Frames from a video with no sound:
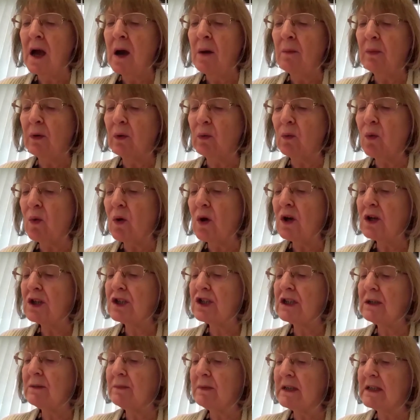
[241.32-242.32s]
But
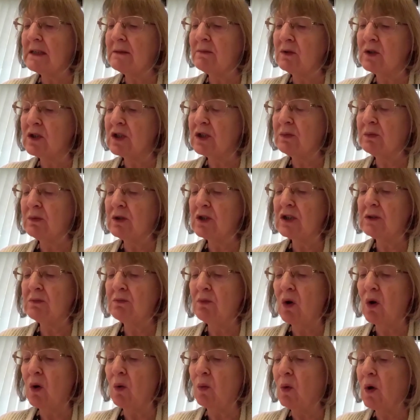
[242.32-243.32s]
worship is much, much
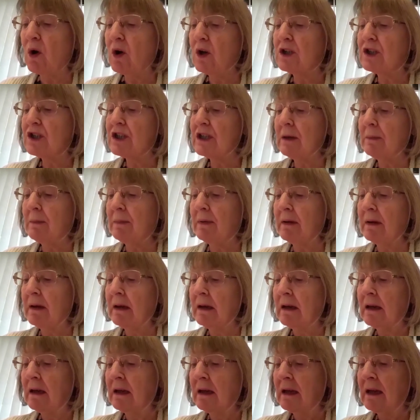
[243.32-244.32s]
more. Worship
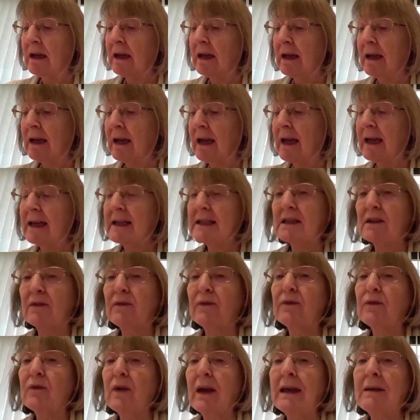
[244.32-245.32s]
is a
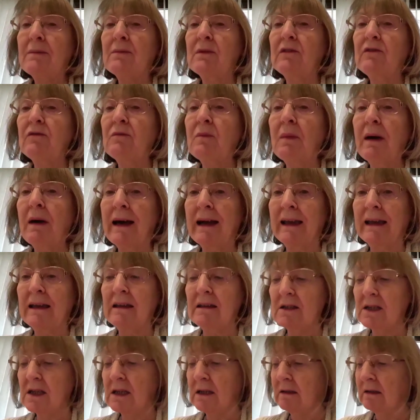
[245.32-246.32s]
frame of
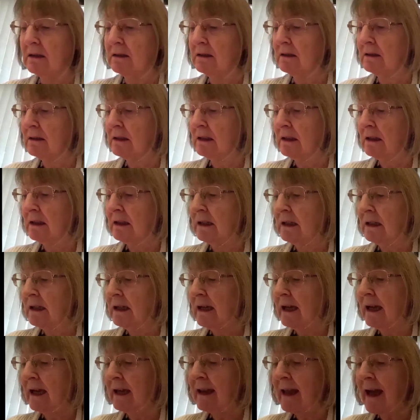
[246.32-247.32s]
mind,
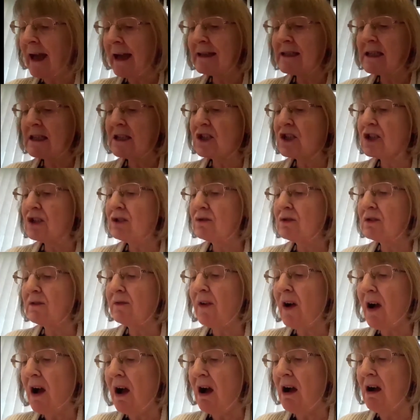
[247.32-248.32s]
an attitude of
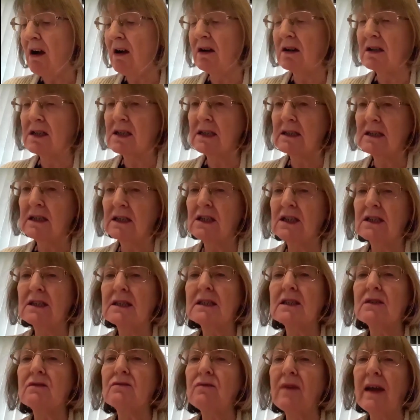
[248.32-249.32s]
heart to
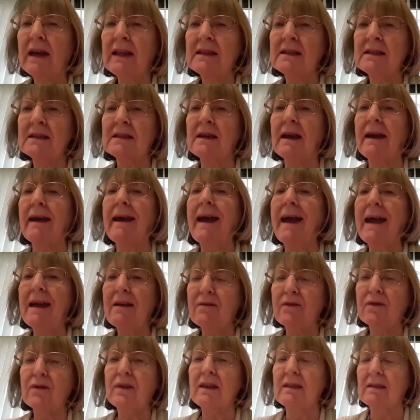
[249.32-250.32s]
surrender
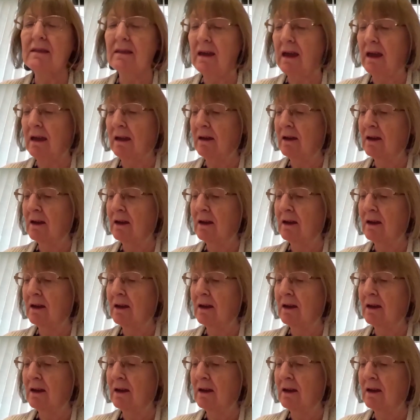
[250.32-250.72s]
everything